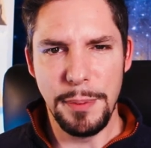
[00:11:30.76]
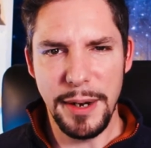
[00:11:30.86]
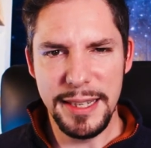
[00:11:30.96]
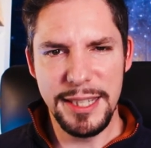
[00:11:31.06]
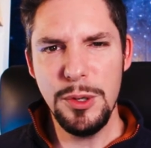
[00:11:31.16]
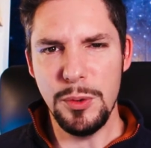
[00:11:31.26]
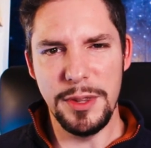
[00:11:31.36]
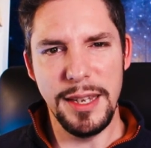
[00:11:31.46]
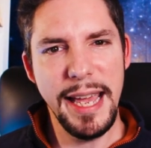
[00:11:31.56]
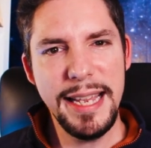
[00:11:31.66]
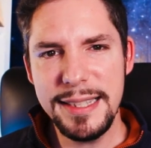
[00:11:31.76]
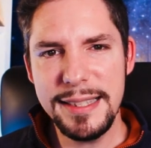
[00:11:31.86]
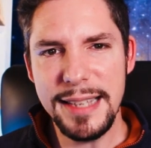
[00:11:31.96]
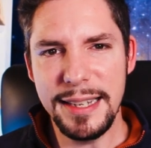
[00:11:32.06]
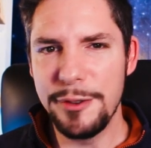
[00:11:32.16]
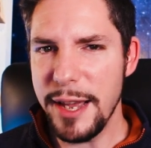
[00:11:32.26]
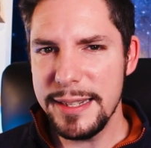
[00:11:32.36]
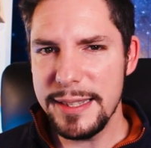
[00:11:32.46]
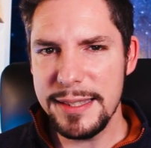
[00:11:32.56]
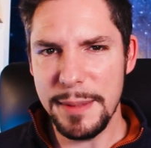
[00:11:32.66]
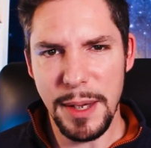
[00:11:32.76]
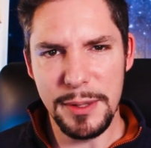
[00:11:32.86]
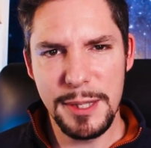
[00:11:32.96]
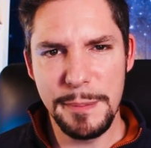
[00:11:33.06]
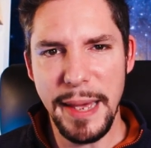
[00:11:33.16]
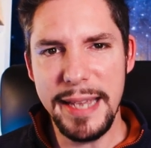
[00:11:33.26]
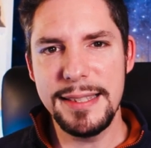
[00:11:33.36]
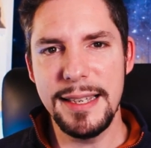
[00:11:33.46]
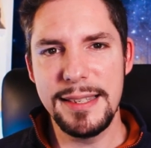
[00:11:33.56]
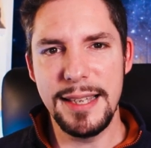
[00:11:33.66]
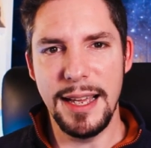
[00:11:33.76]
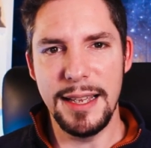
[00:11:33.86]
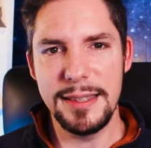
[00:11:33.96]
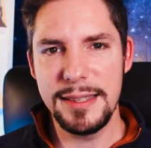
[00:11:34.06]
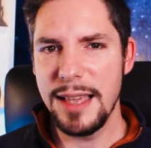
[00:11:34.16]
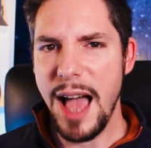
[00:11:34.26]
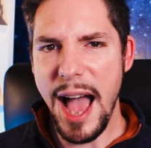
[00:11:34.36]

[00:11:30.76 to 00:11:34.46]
to bring you the latest and greatest about space and science.